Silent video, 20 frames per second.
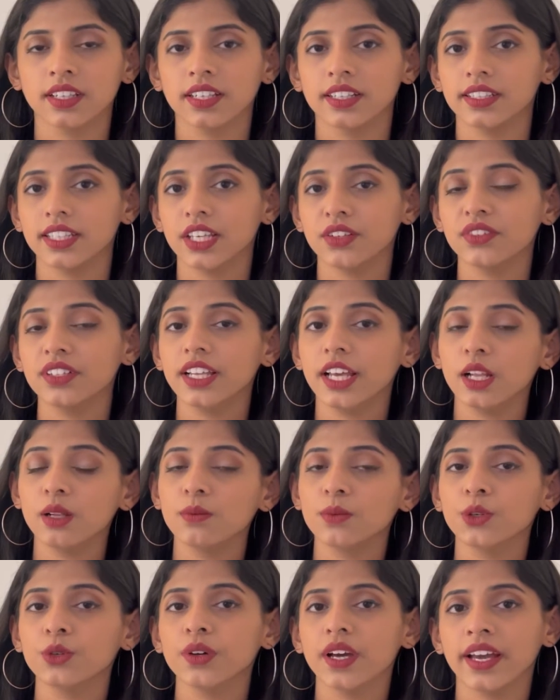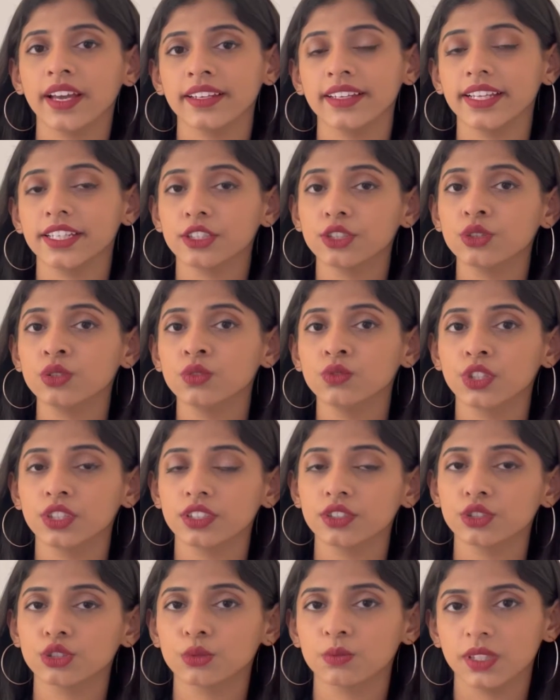They will help you and let you know what
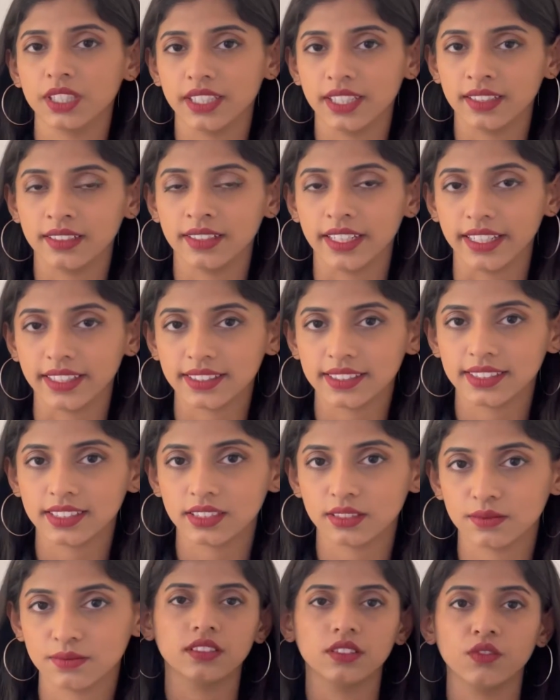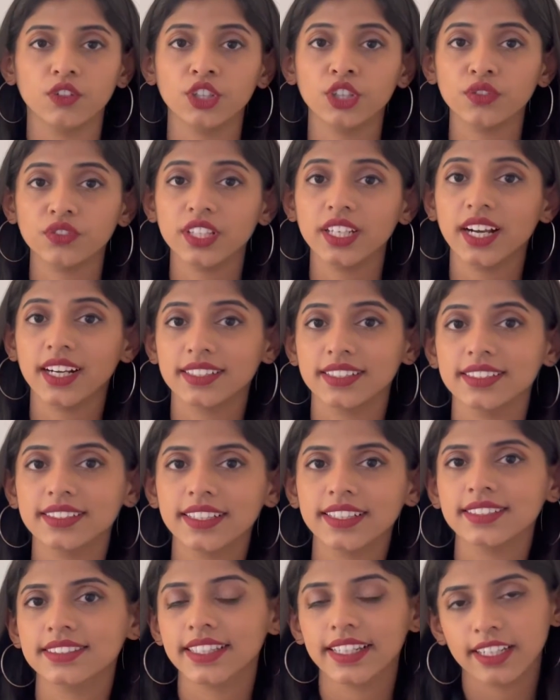is to be done next. One of the other
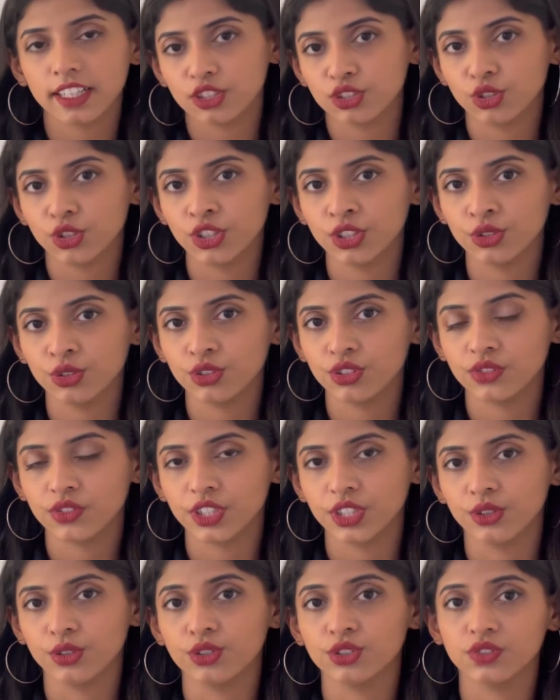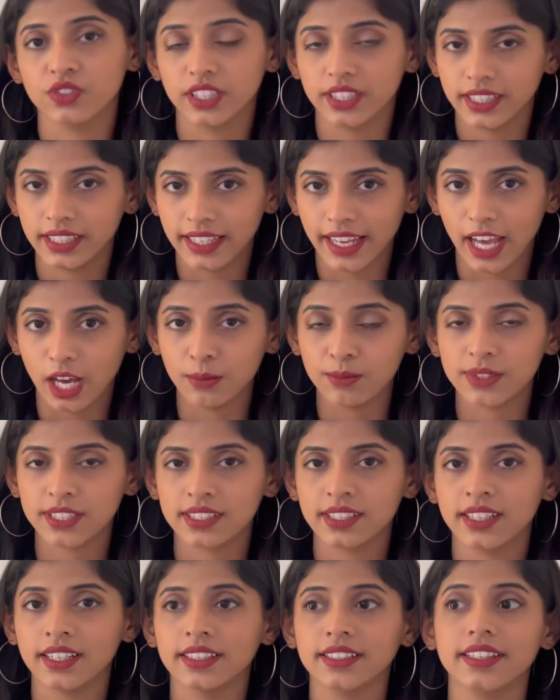things that I saw in those videos were the labs.
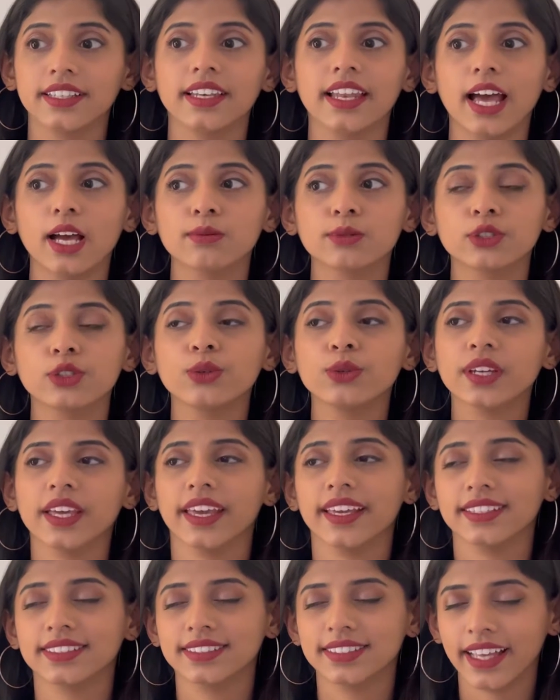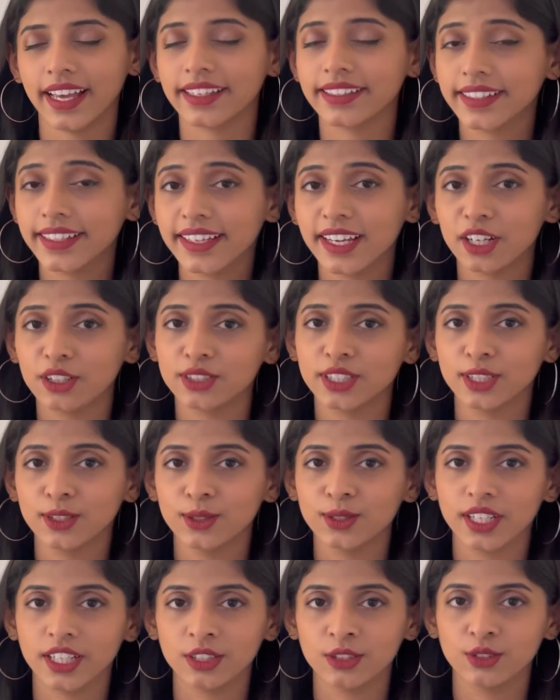The labs look exactly how they
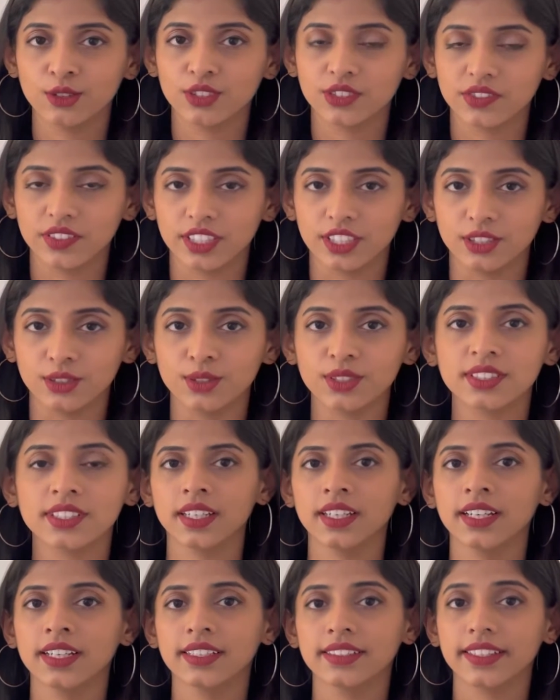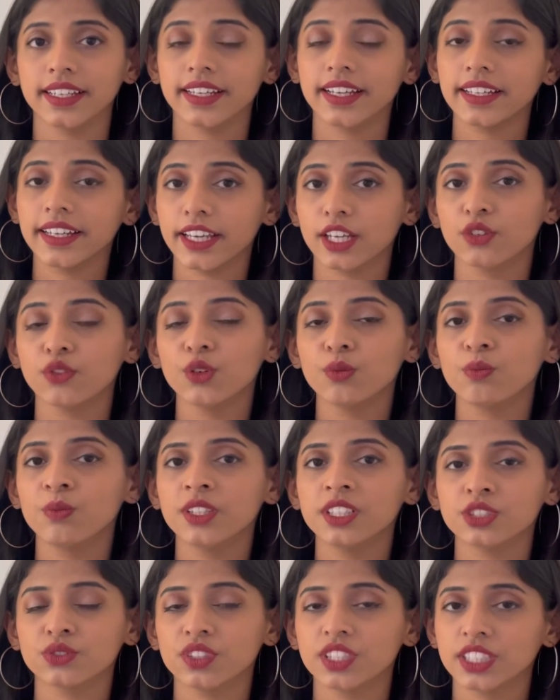look in those videos. There are
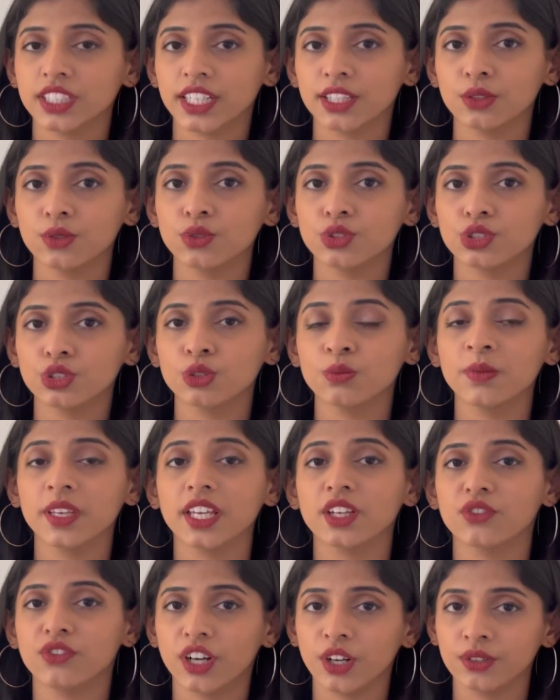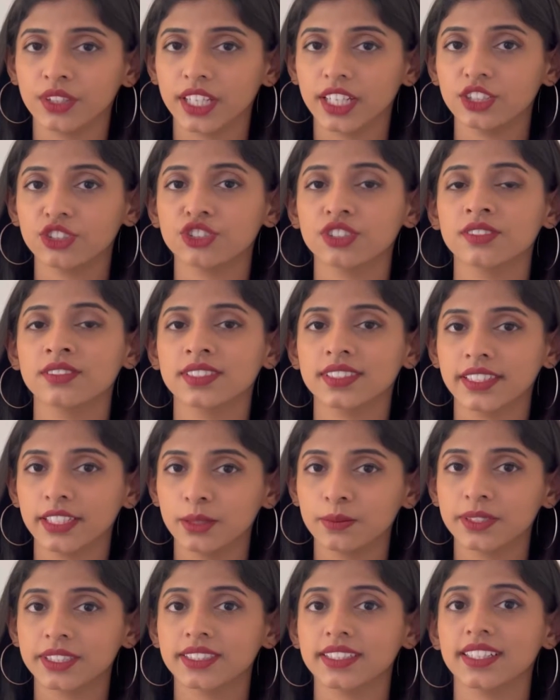equipments which are used to make foundations,
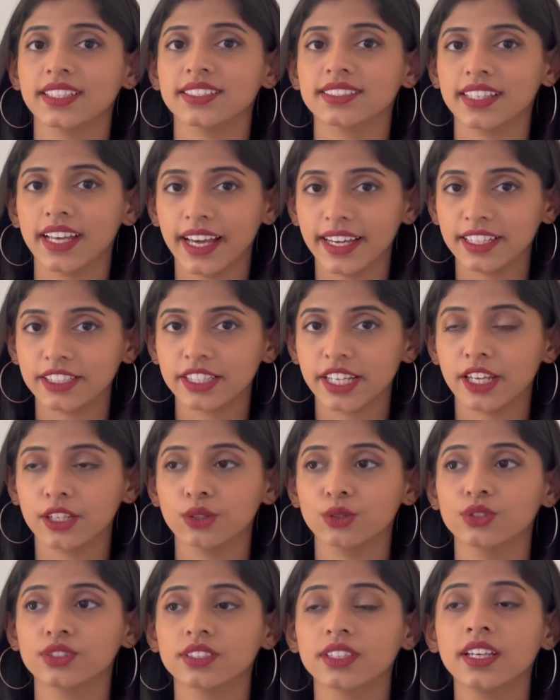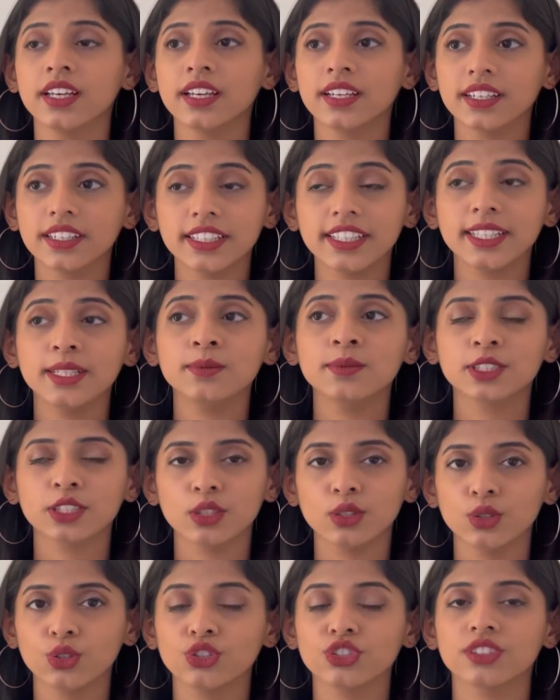lipsticks, eyeshadows, creams,
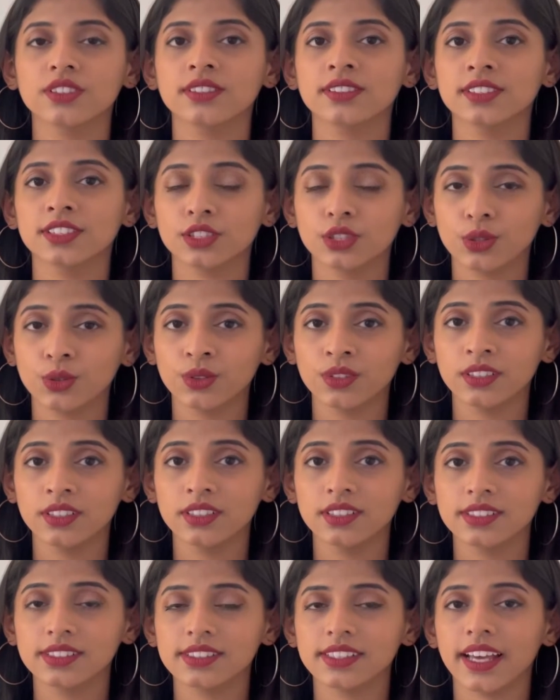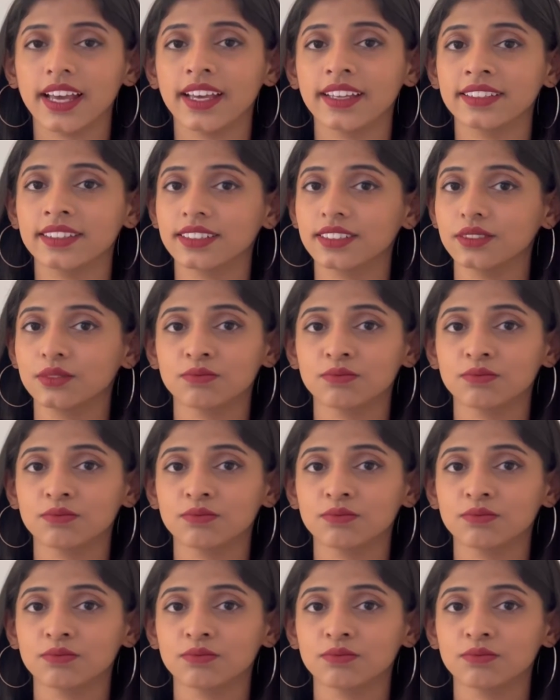lotions, toners, and